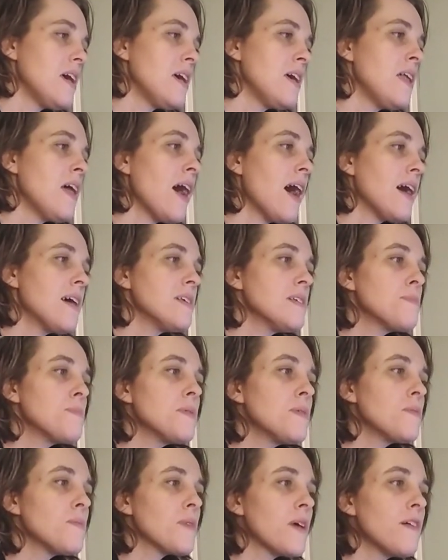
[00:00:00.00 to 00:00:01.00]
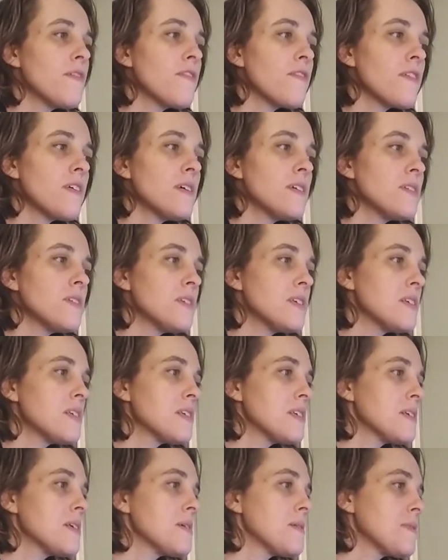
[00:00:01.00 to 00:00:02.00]
It has been
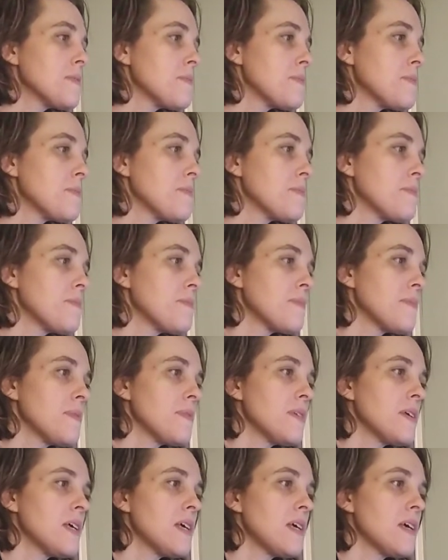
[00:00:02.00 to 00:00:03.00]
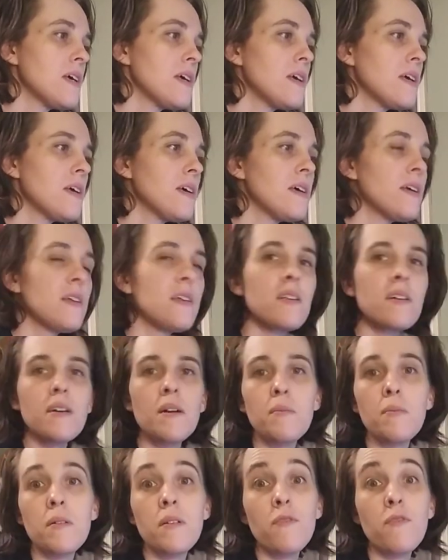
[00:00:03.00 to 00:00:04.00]
referenced in a
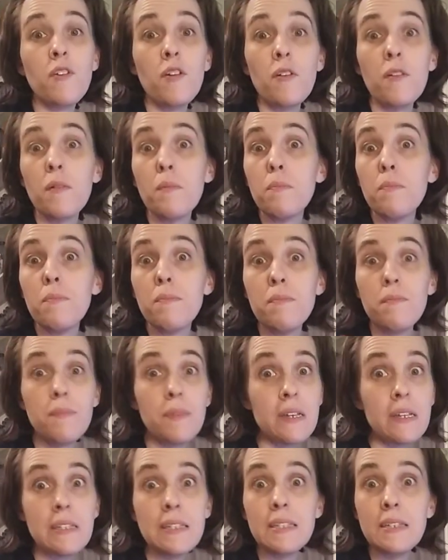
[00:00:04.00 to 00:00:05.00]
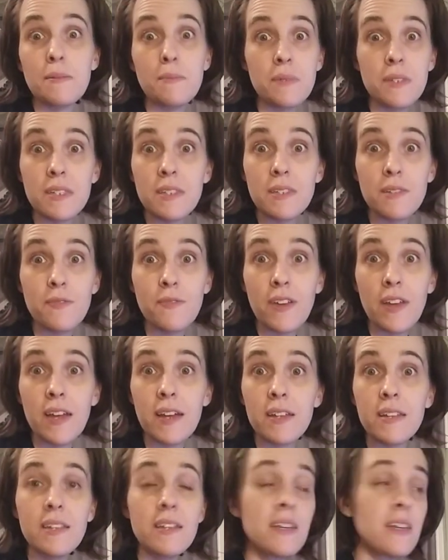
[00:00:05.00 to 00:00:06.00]
couple, if you're a big Simpsons
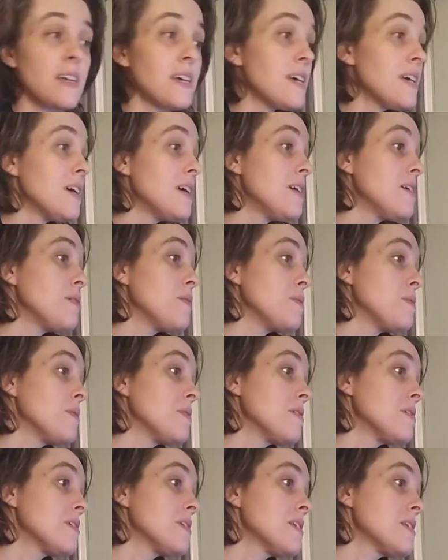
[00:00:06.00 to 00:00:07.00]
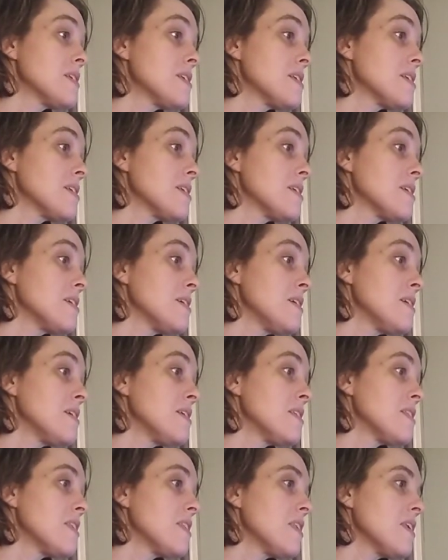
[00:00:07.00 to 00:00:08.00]
fan, it was
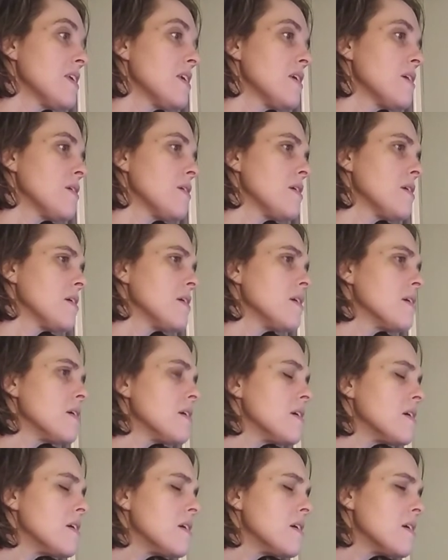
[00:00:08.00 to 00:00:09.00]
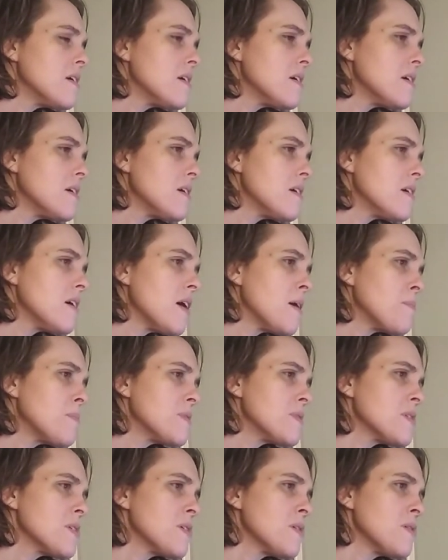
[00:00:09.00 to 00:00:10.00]
in the
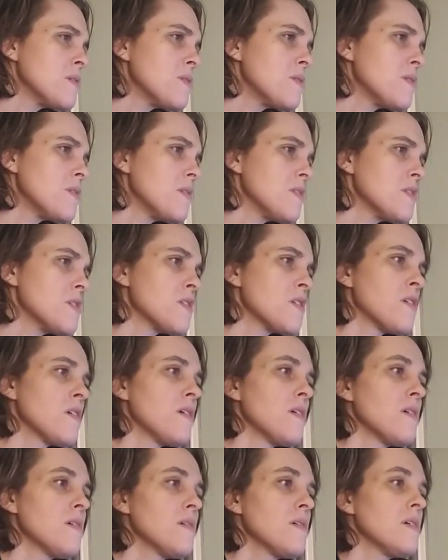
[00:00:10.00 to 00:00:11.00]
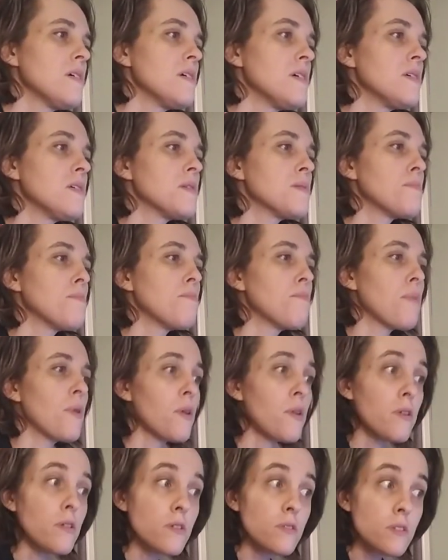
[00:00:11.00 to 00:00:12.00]
episode A Star is
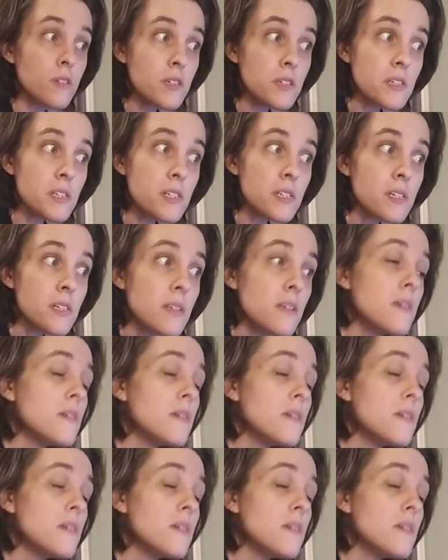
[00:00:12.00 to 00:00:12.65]
Burns,